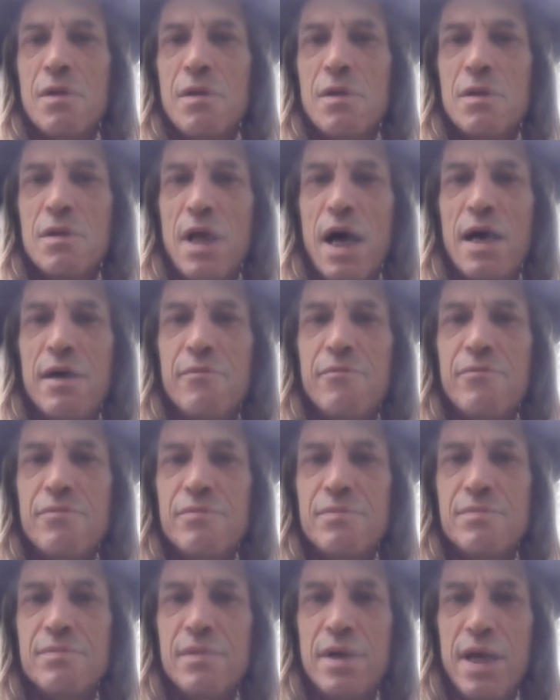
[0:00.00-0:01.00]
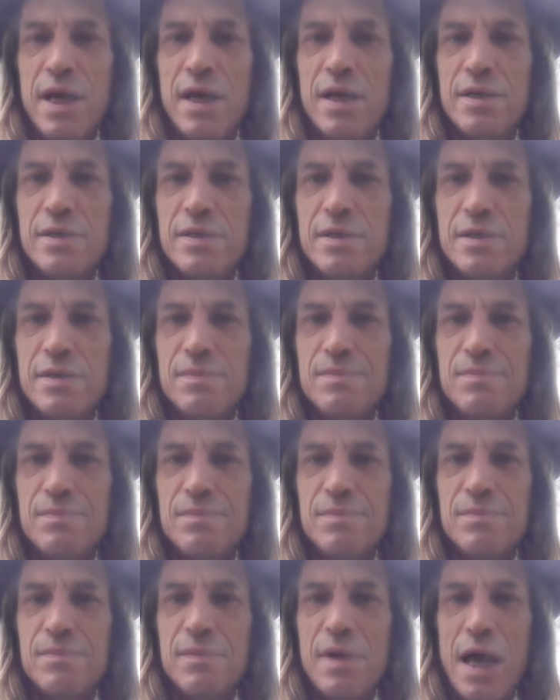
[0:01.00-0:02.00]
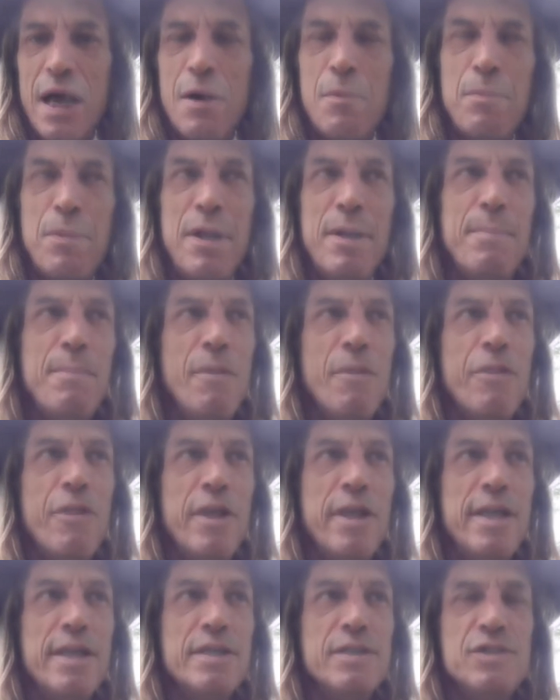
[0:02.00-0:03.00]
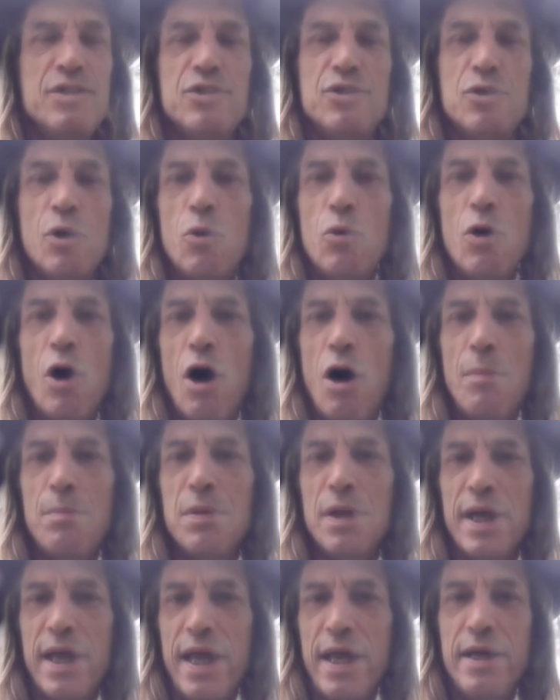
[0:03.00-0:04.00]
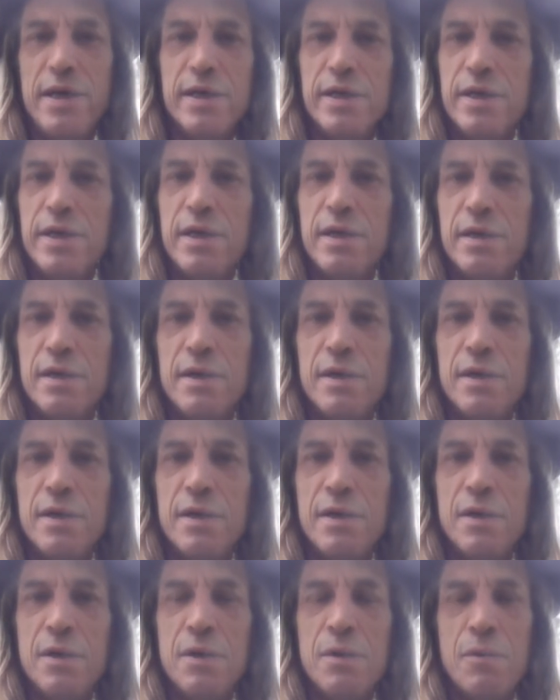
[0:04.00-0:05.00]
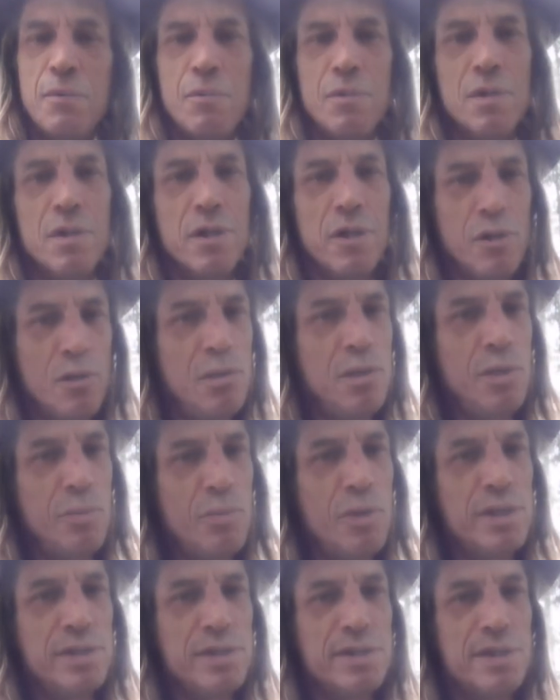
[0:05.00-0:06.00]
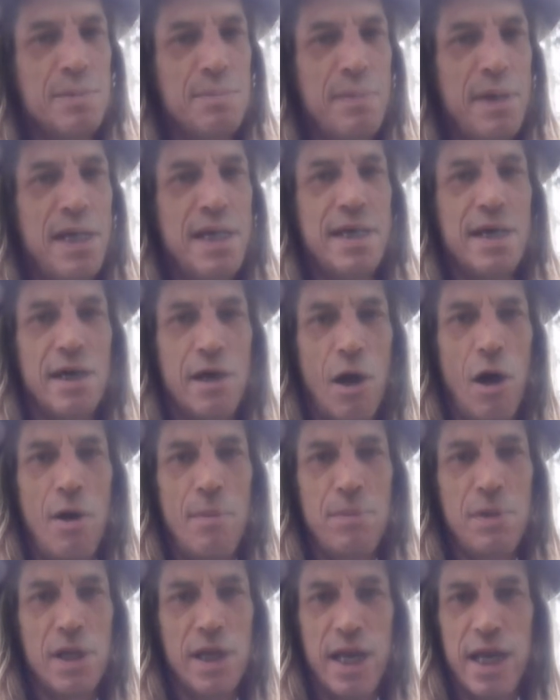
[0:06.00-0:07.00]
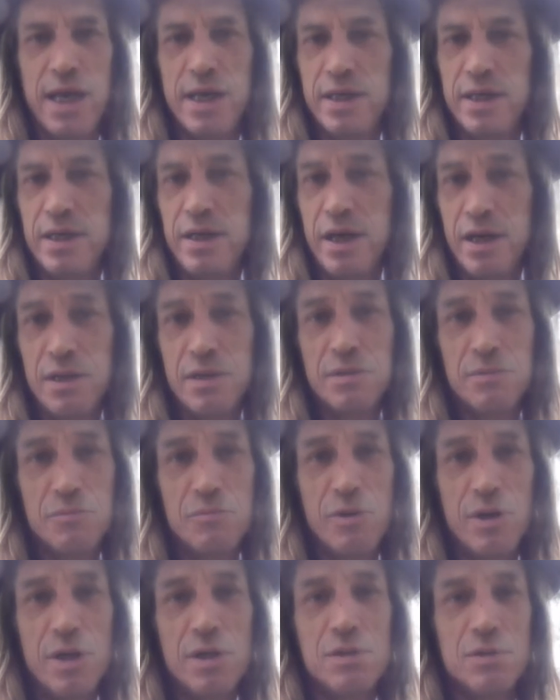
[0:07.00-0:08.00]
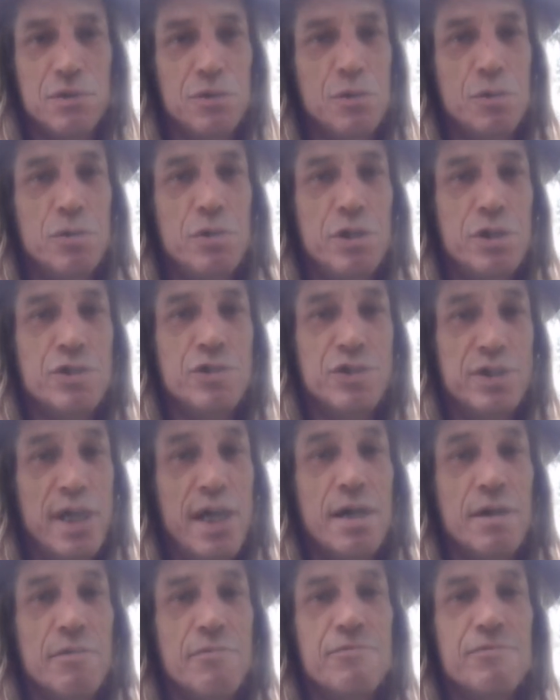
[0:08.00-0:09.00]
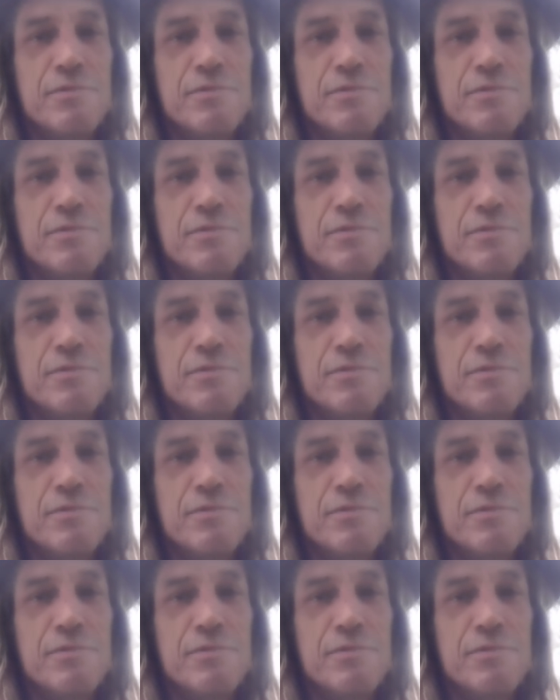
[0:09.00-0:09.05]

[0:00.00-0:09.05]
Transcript: life and how people think it's so complicated. Well, the only ones that make it complicated are, well, you yourself.